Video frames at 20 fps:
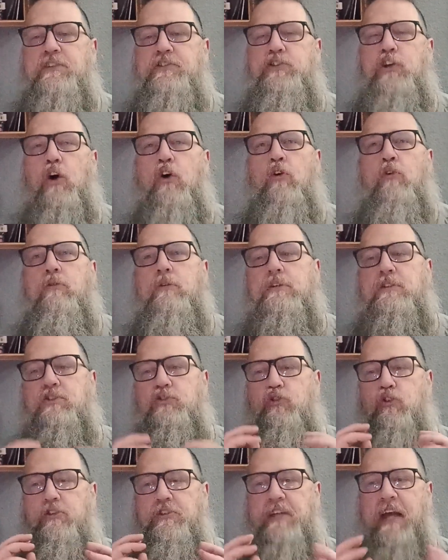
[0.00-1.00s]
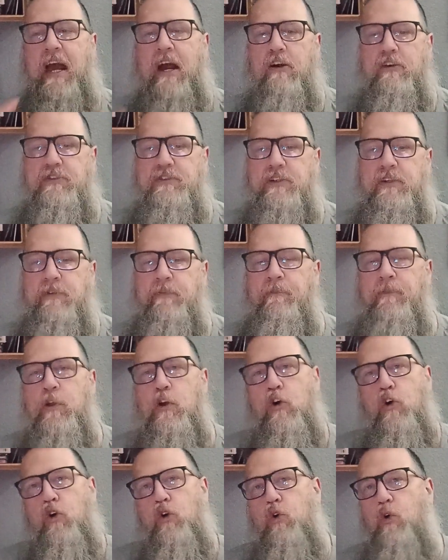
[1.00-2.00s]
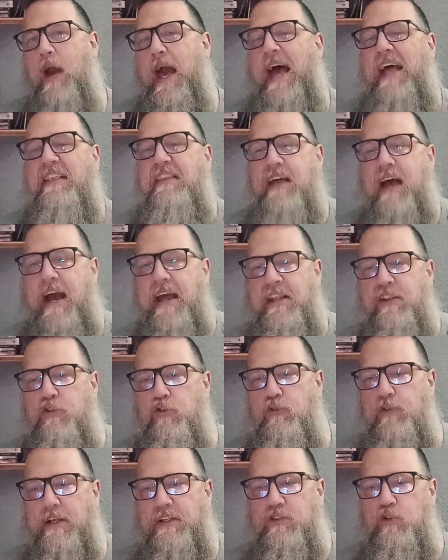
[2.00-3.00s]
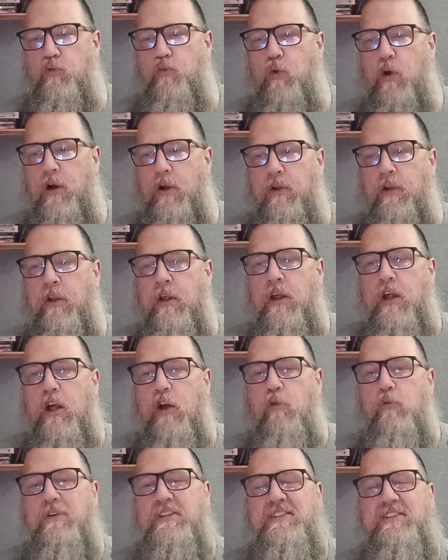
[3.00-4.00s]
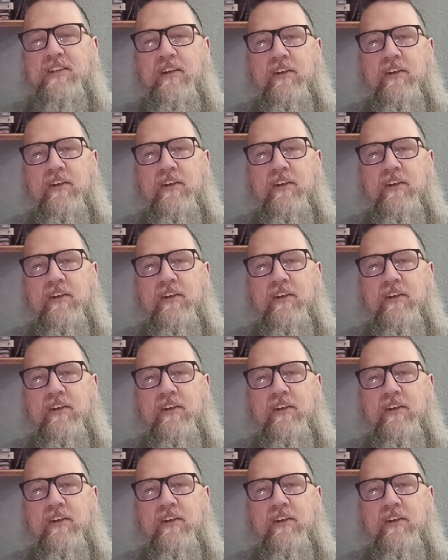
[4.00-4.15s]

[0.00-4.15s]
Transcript: So George Harrison, who had died in 2001, was